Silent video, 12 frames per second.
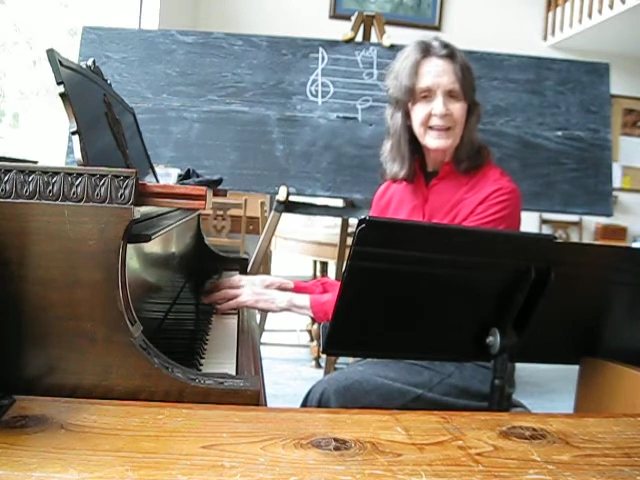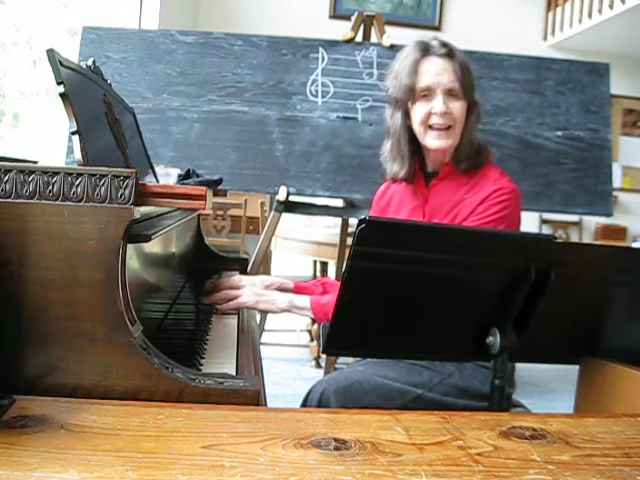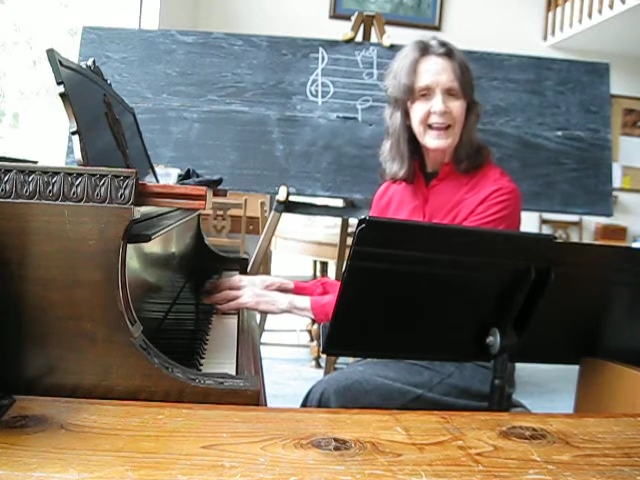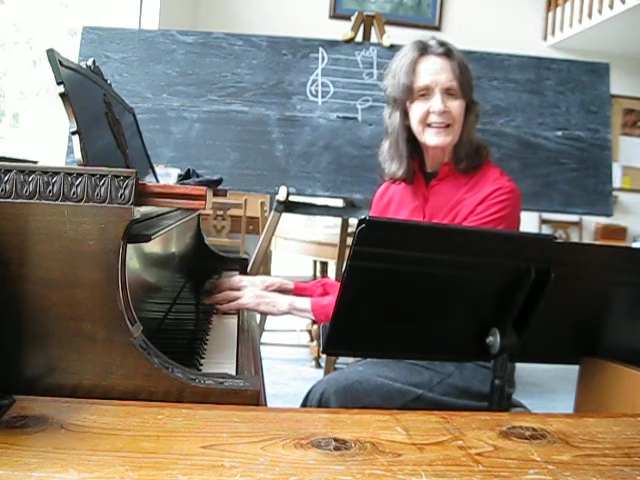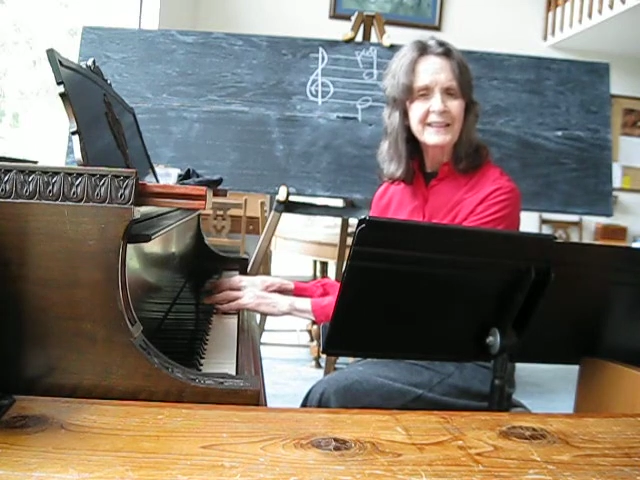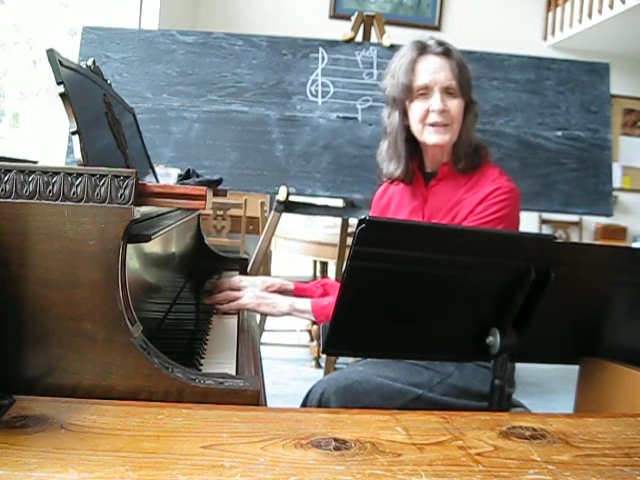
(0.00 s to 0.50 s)

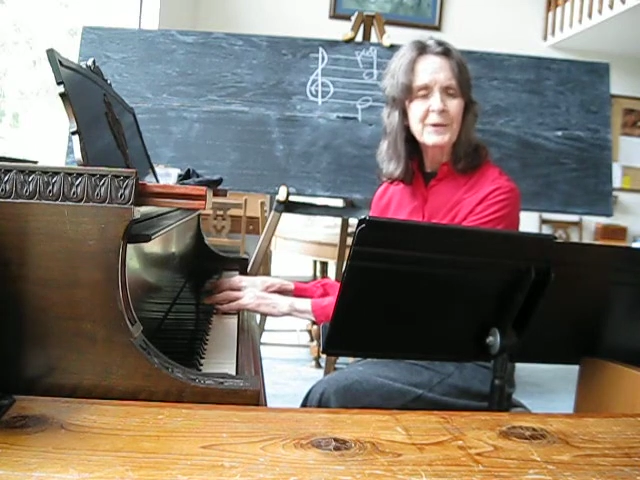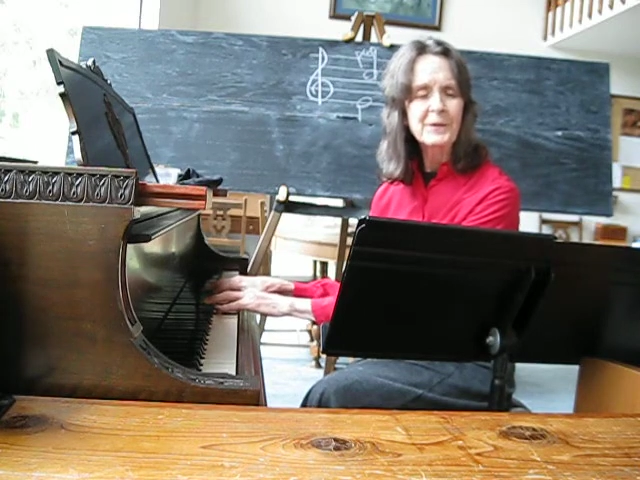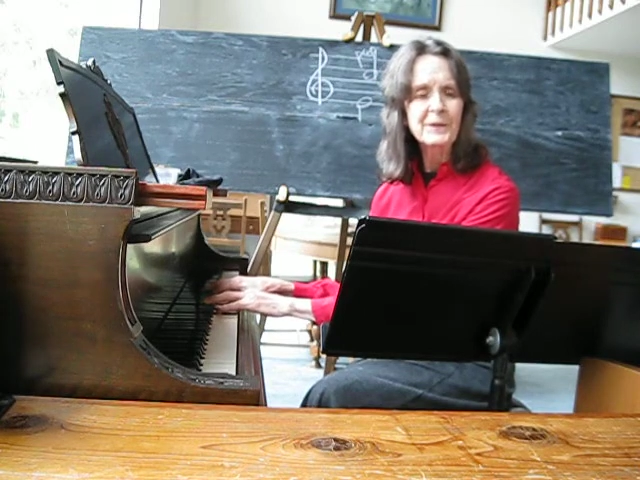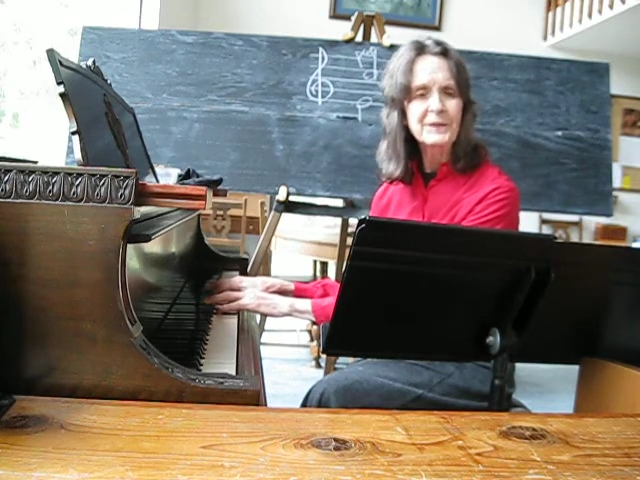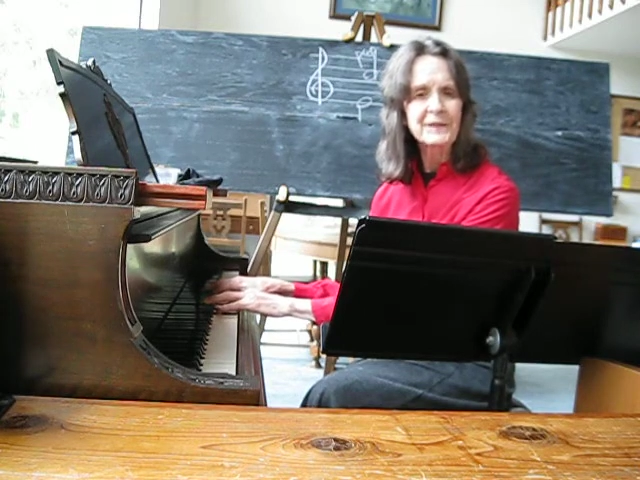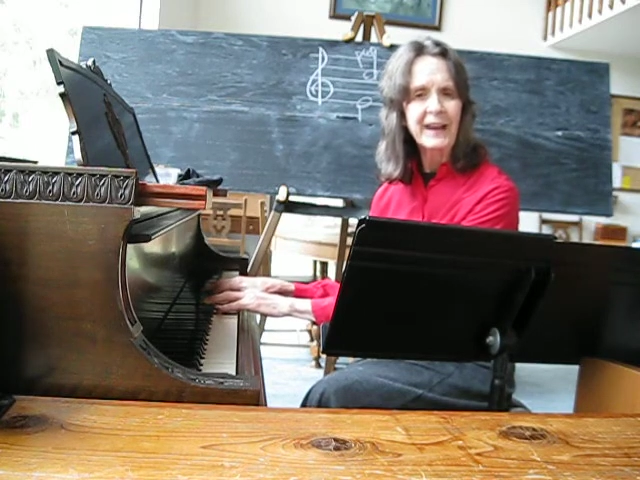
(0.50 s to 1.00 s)
and
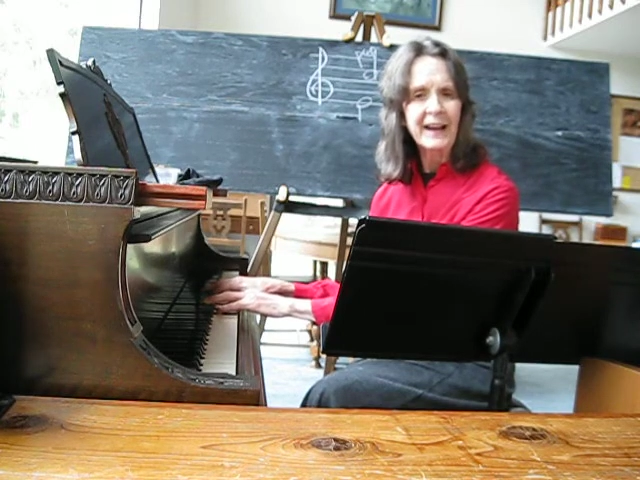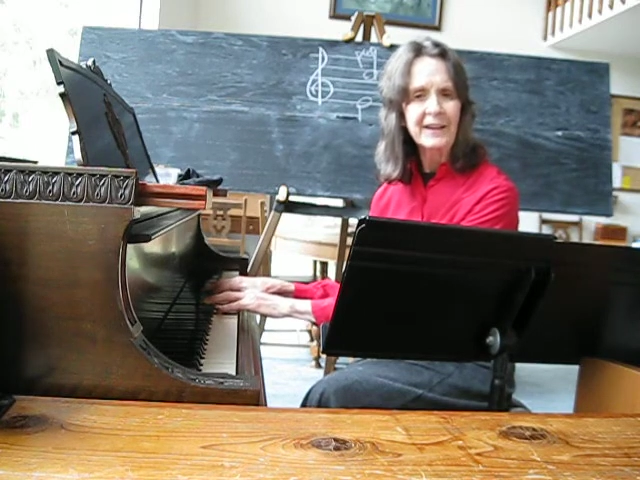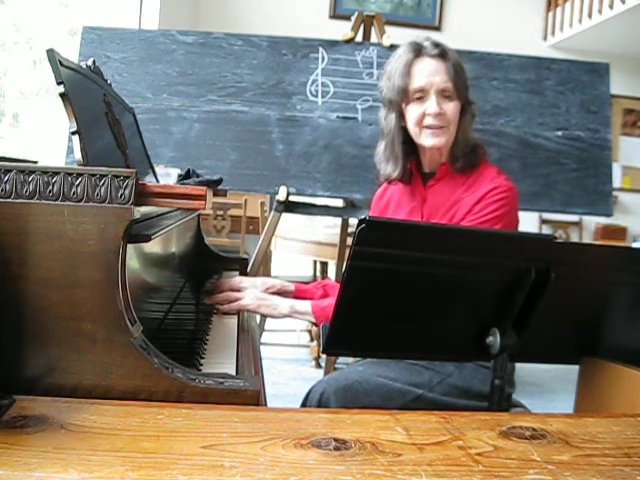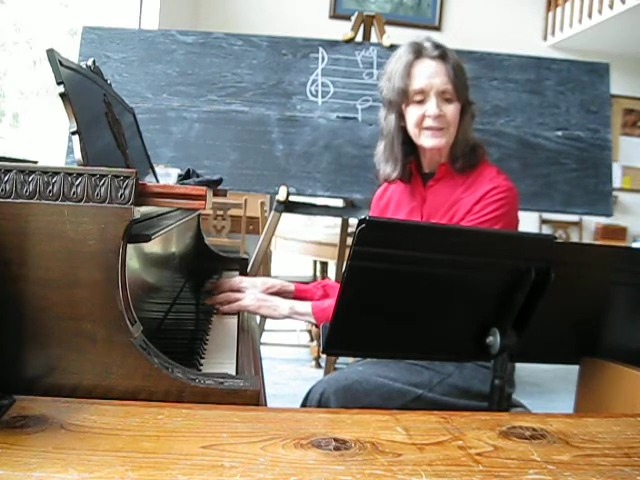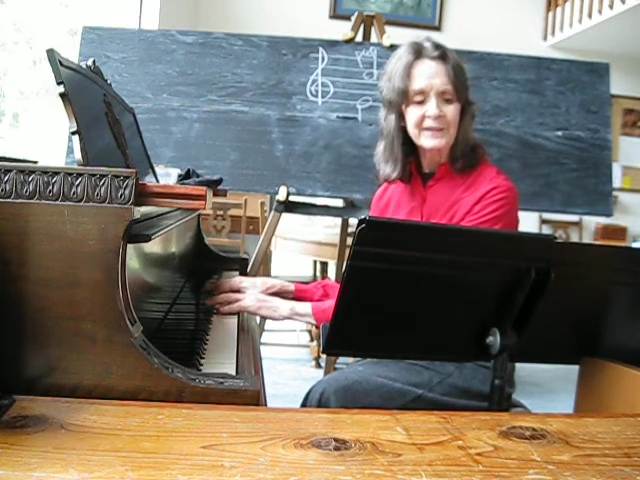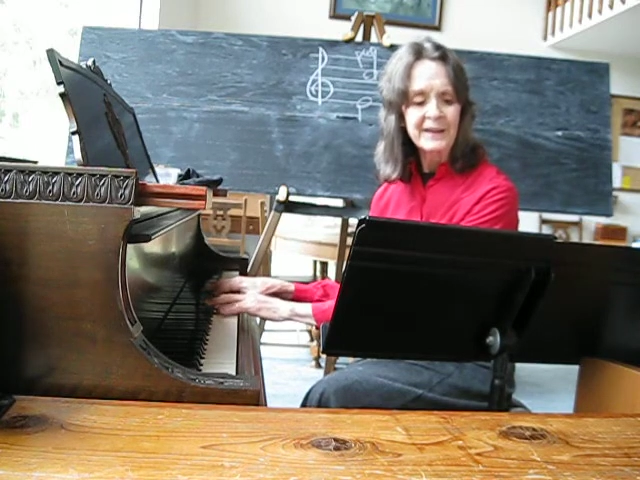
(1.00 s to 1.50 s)
goes
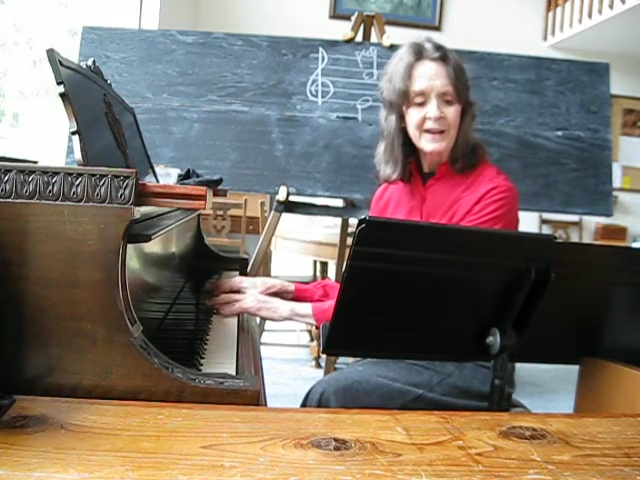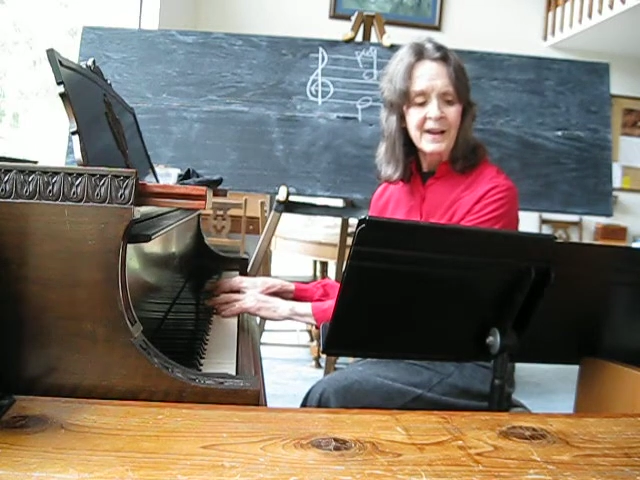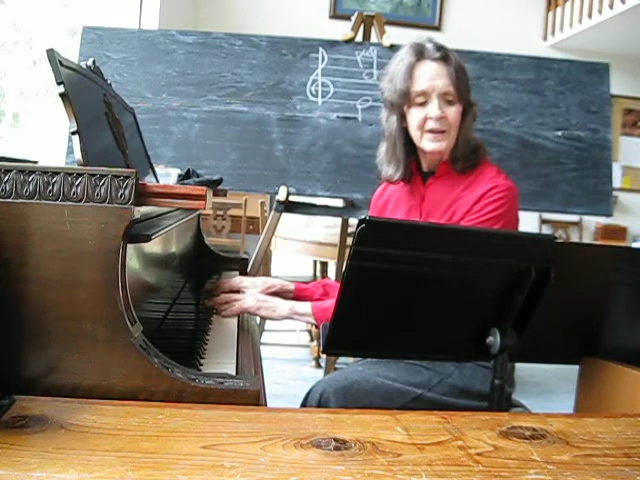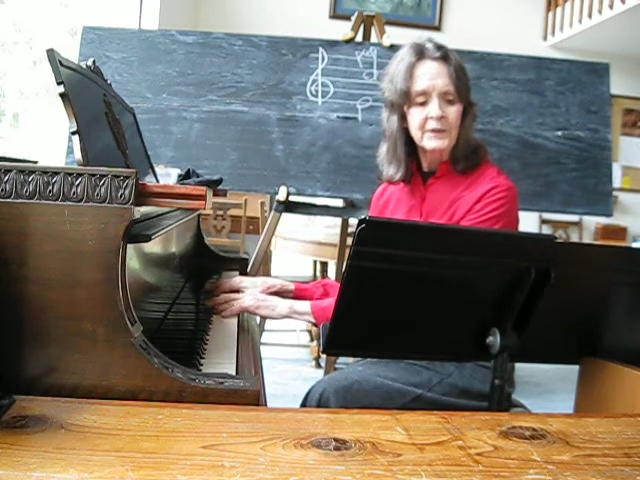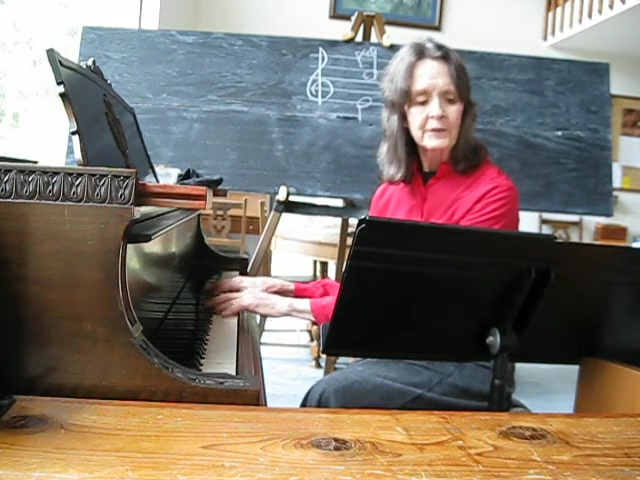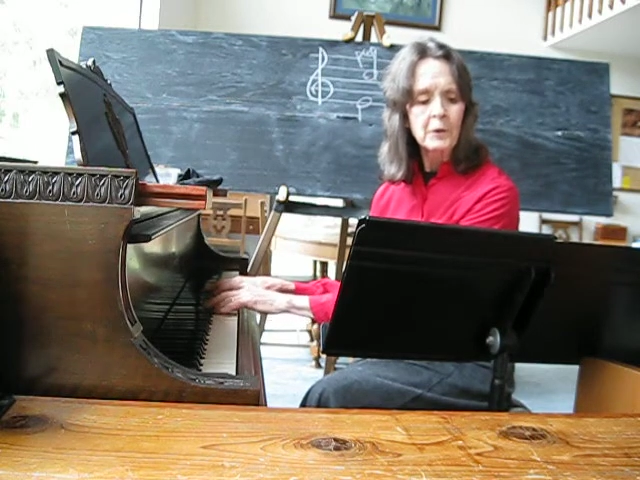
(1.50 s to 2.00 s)
down.
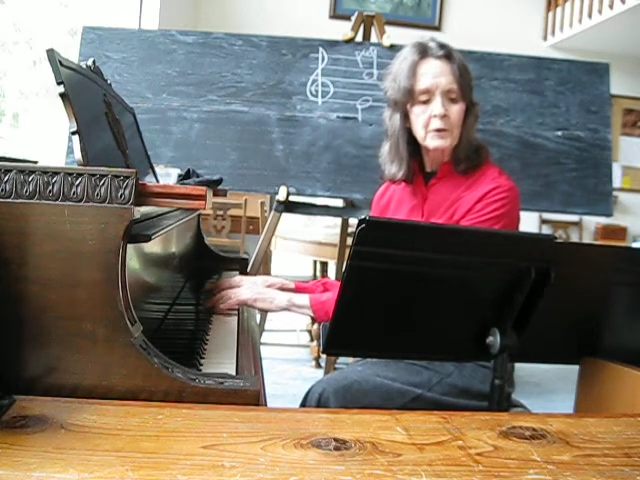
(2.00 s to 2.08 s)
So